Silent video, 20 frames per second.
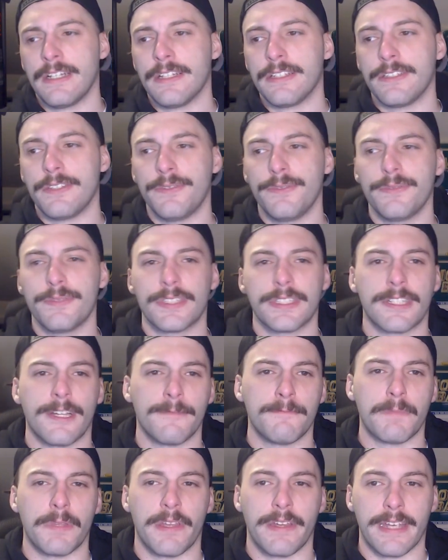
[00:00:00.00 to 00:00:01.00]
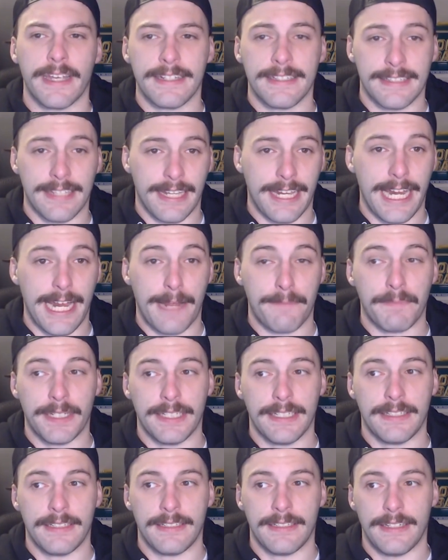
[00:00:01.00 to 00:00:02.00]
you stumbling into
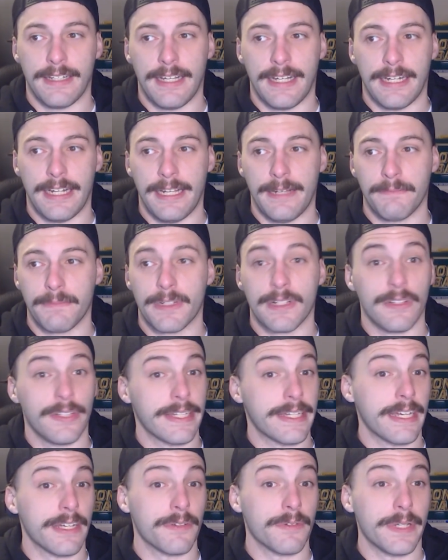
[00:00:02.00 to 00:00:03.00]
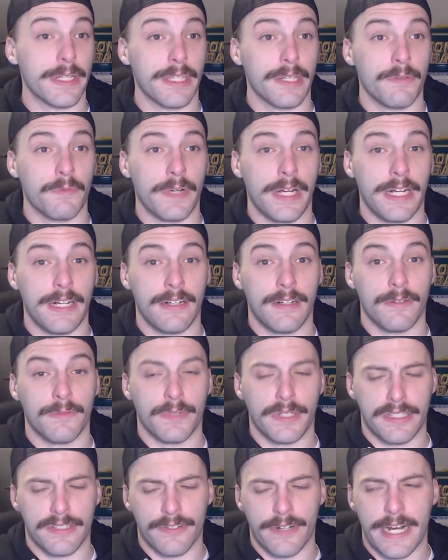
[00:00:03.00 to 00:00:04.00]
Kapanen and him clicking really well
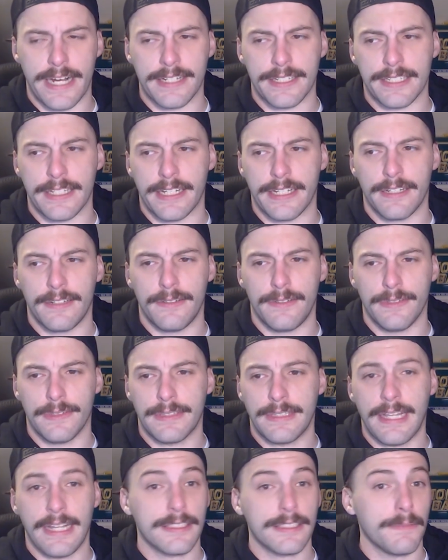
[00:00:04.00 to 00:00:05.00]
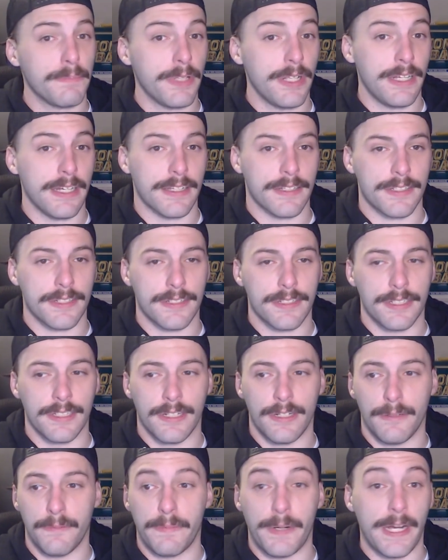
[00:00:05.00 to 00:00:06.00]
with Draisaitl, that's a plus.
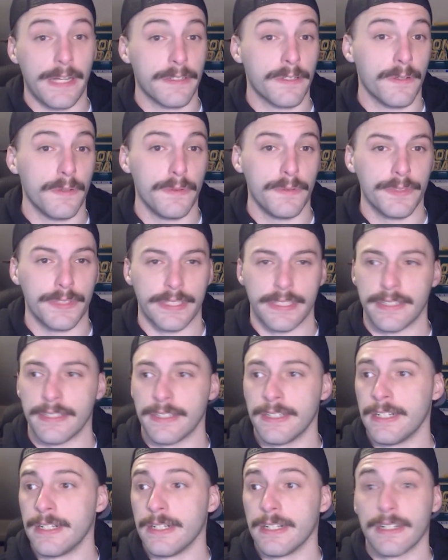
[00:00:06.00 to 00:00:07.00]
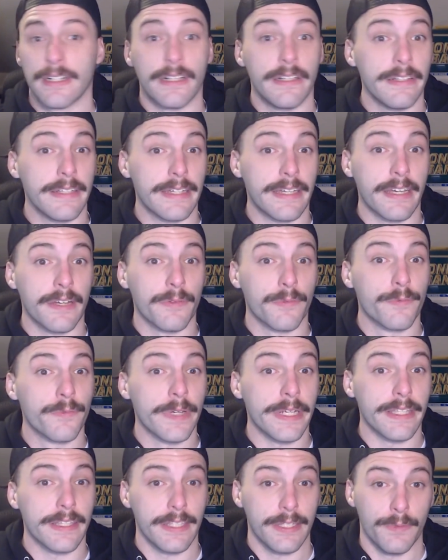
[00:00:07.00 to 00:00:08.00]
You know, Podkolzin clicking
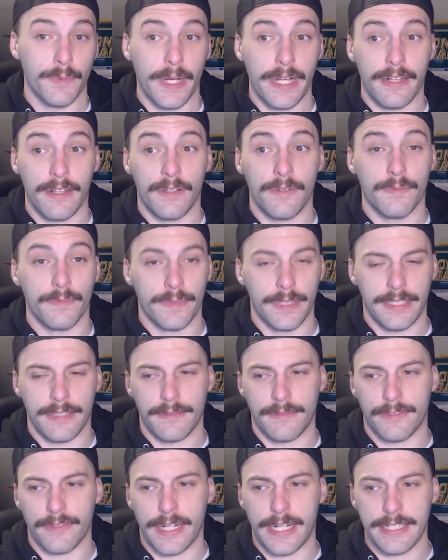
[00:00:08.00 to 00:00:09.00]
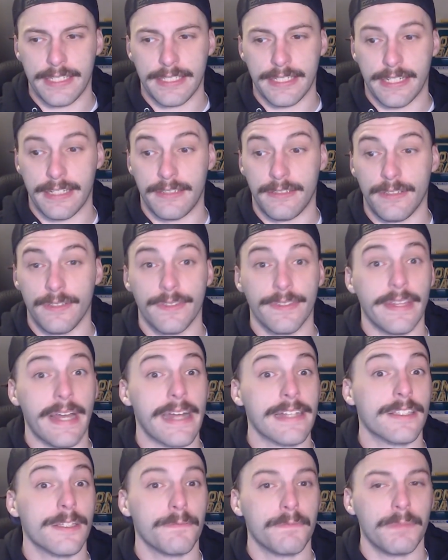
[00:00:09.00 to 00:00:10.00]
really well with Draisaitl,
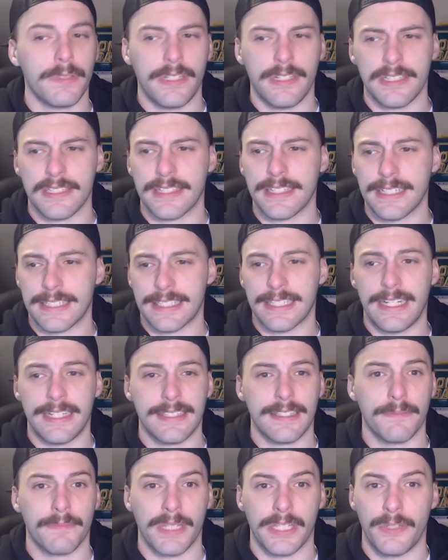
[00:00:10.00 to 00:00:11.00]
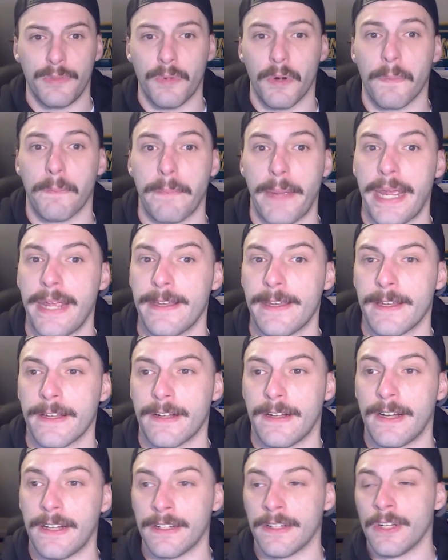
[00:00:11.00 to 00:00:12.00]
that's a plus. That's not something you were
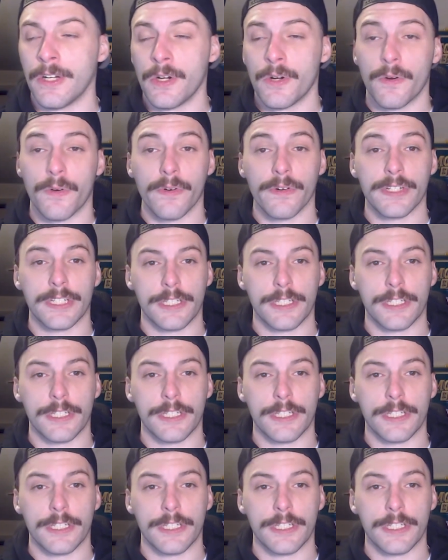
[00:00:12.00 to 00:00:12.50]
banking on or